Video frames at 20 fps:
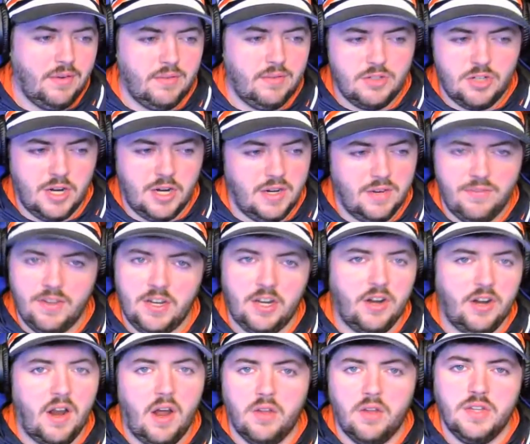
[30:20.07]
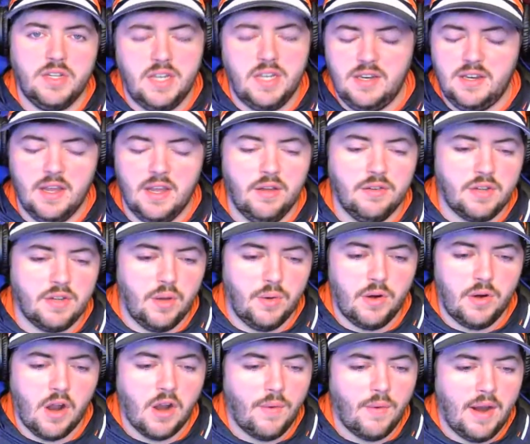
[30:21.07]
trying to figure out all the details going
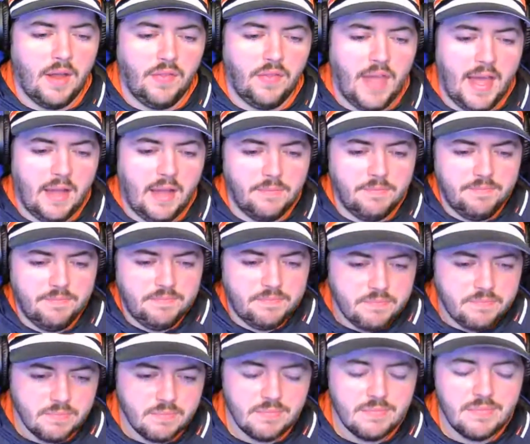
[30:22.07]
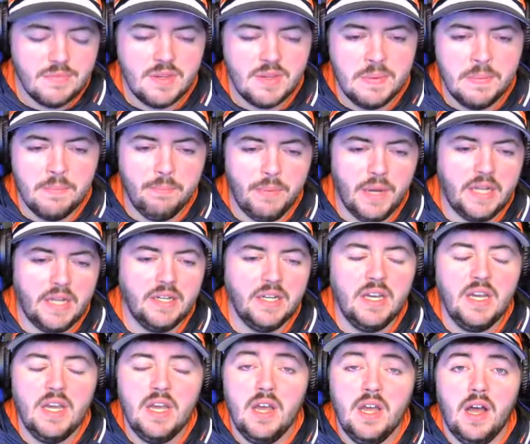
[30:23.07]
on around that. But
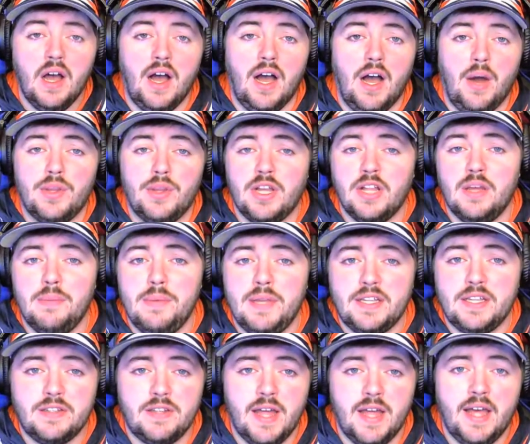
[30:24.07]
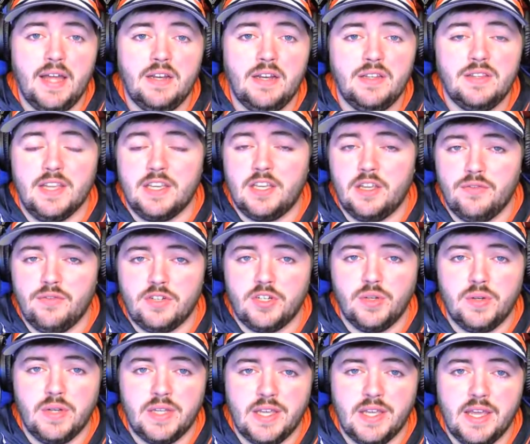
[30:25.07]
with all that being said, thank you for
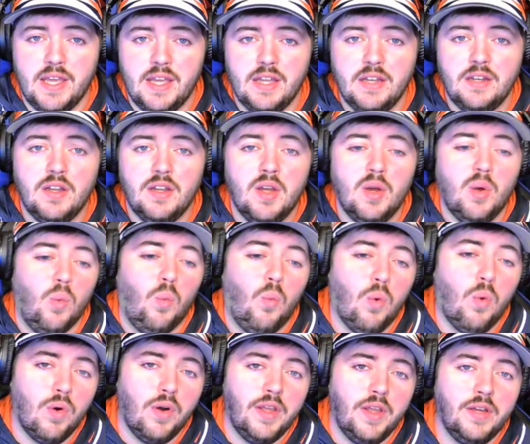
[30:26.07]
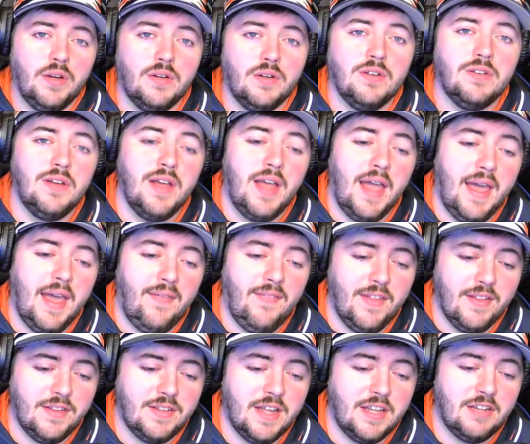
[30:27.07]
tuning in. War Eagle, and
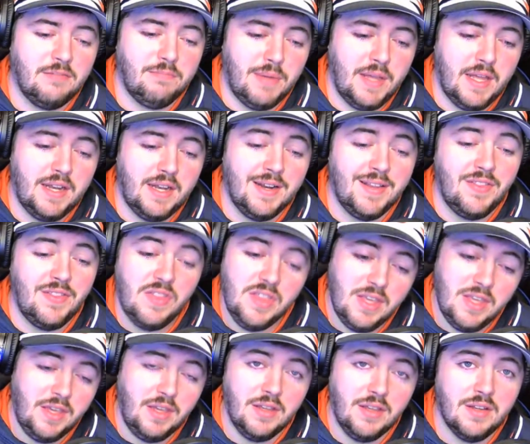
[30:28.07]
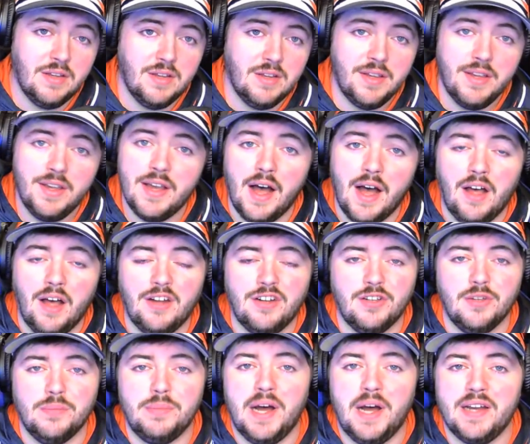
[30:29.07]
this has been the College
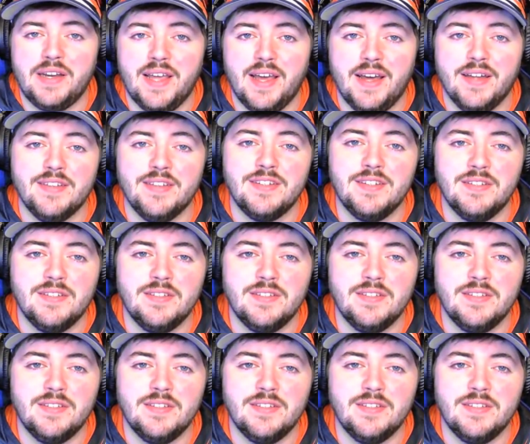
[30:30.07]
Loop Podcast.